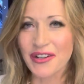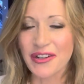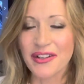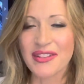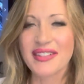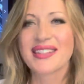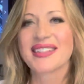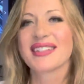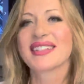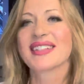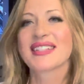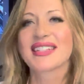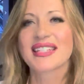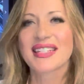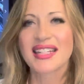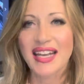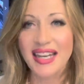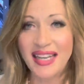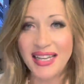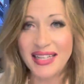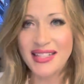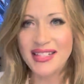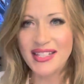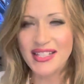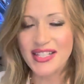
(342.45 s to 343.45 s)
On the
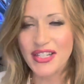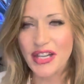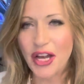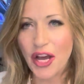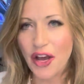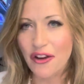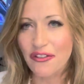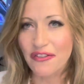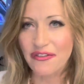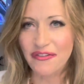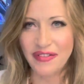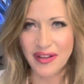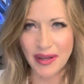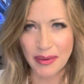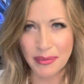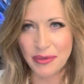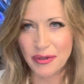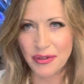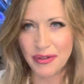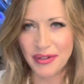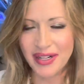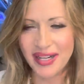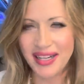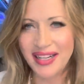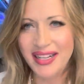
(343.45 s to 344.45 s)
10th of
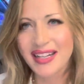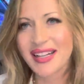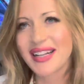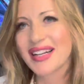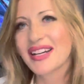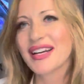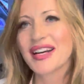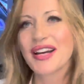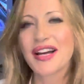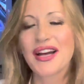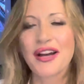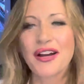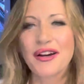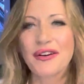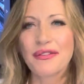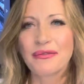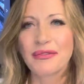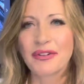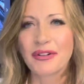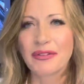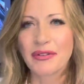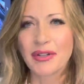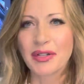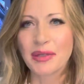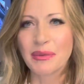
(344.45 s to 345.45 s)
February,
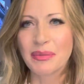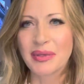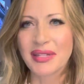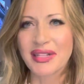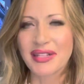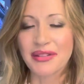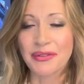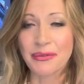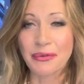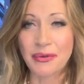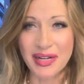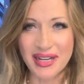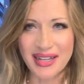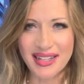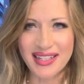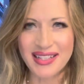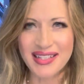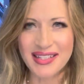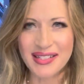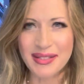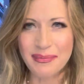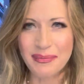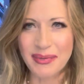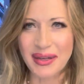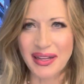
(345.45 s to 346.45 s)
we will be ringing
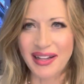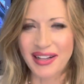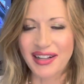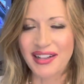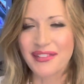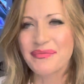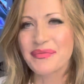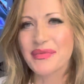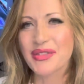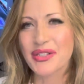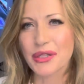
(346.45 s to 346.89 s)
the bell.